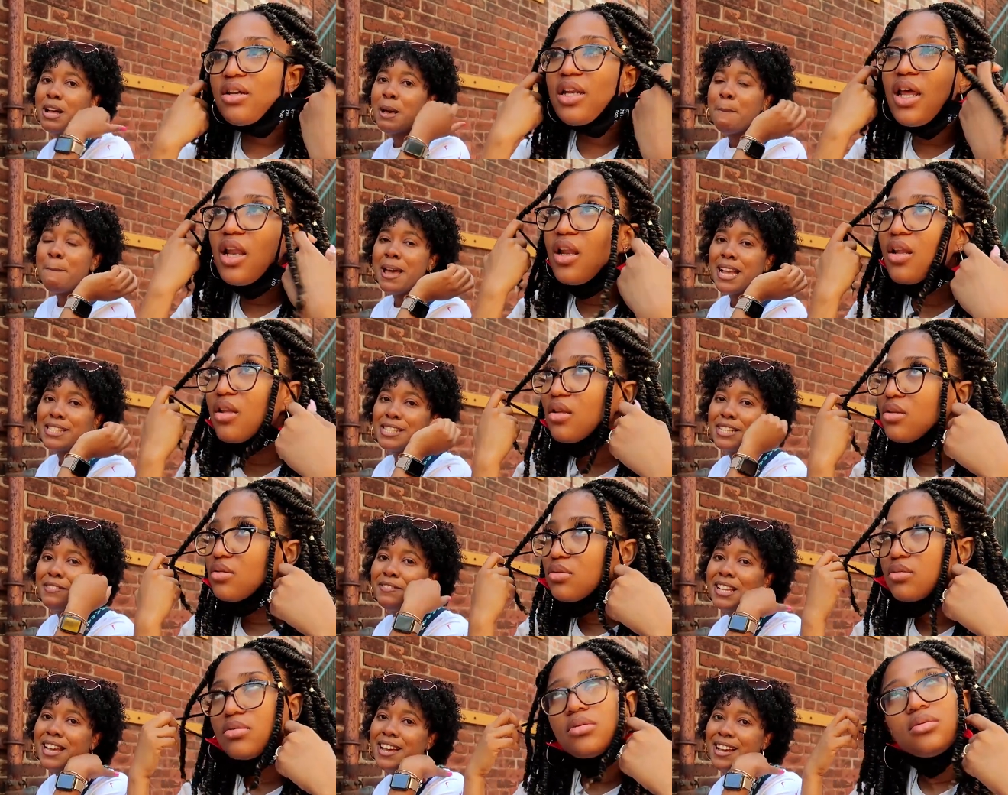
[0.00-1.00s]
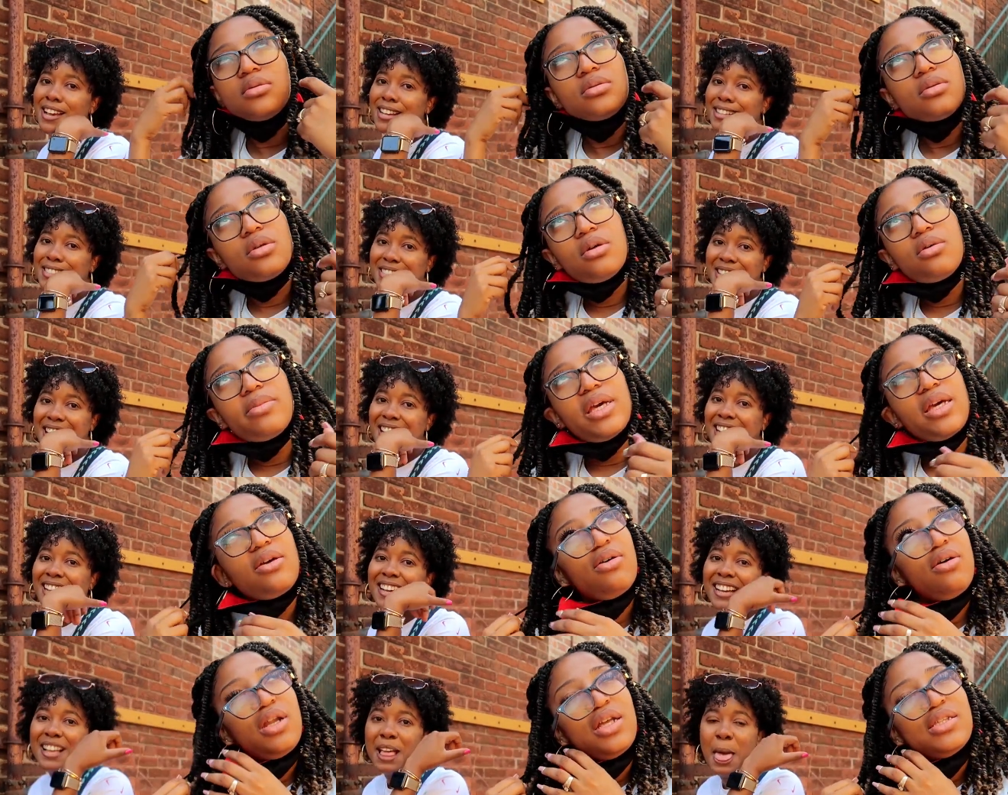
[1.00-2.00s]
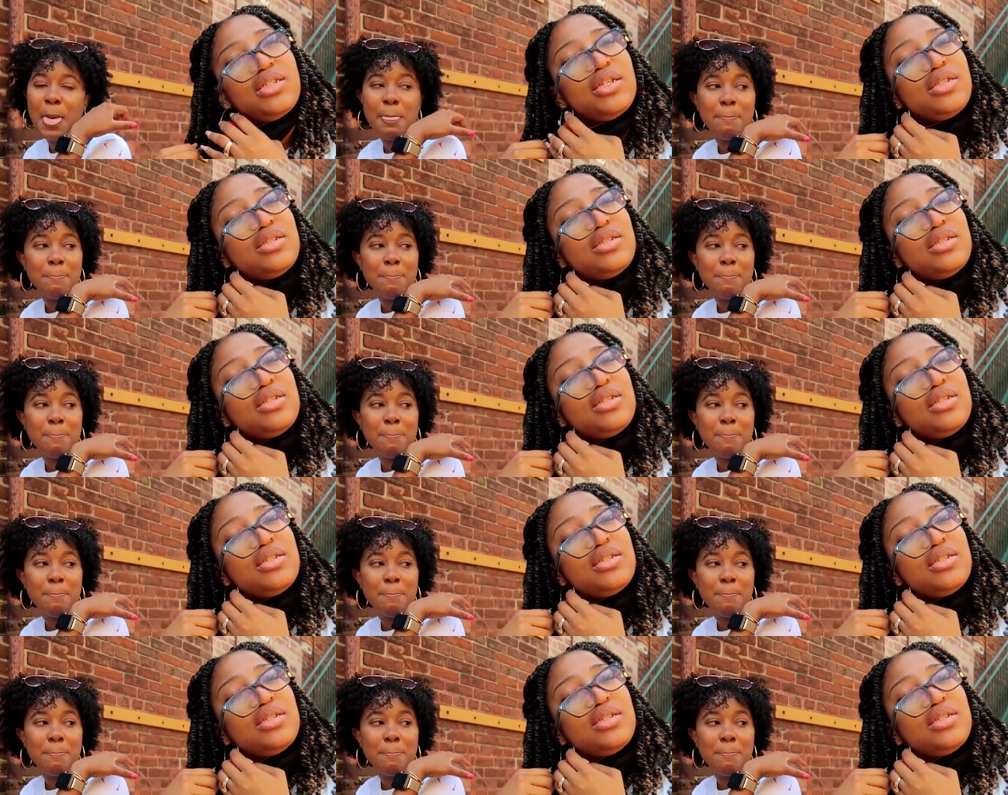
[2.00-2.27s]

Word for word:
Speaker 1: Welcome back to the vlog. Oh my god, it's